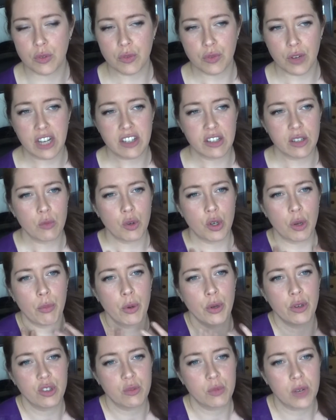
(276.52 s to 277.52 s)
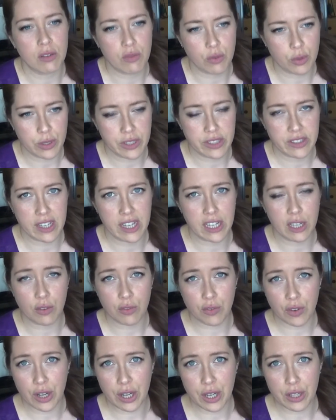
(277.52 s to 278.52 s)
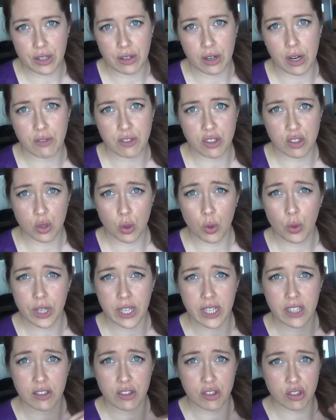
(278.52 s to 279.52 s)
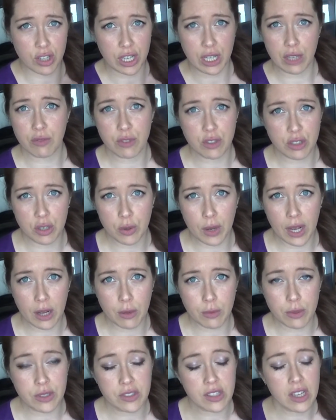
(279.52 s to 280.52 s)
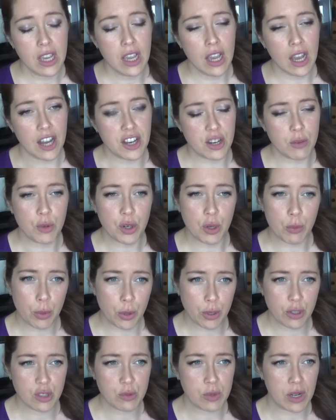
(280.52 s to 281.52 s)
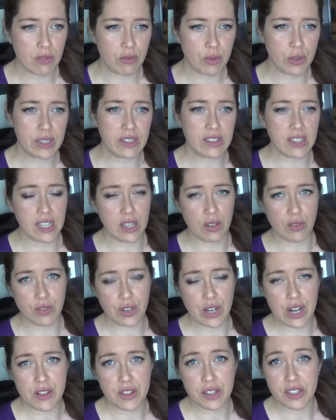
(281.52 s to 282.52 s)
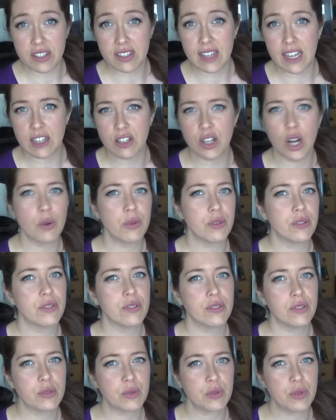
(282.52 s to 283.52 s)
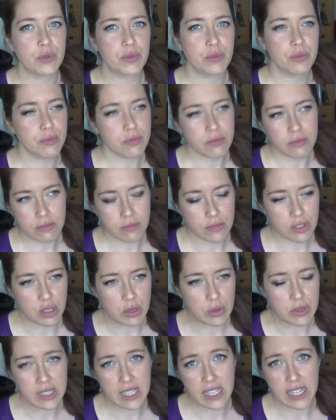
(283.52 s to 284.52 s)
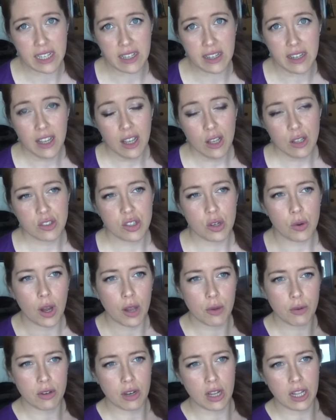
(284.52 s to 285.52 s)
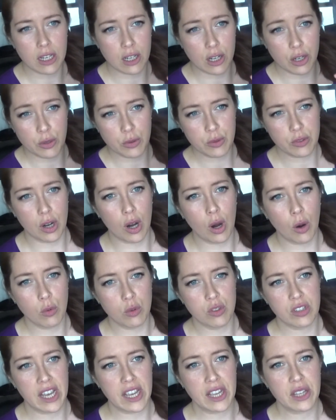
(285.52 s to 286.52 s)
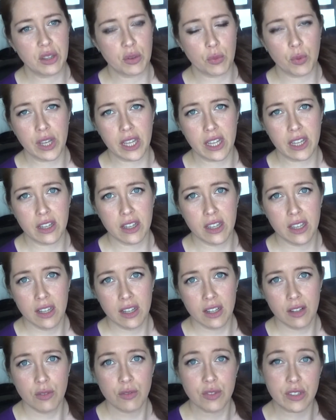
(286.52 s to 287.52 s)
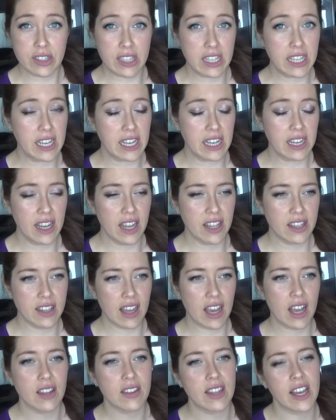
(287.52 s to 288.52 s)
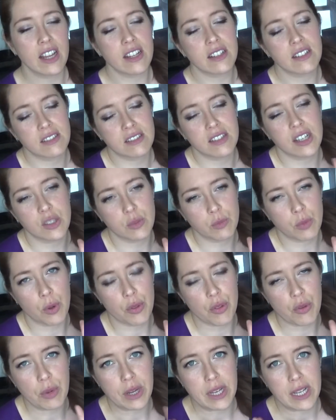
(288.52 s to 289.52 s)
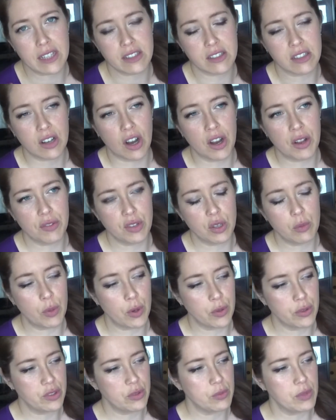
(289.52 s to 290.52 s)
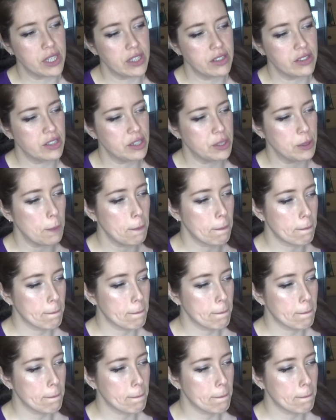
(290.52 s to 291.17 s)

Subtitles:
I didn't want to push my voice any further after talking straight for 2 hours. I didn't want to push my voice any further to then go and sort of do singing. So I would like lose a whole day in the week for singing, and that does bother me. That's the kind of thing that bothers me. So I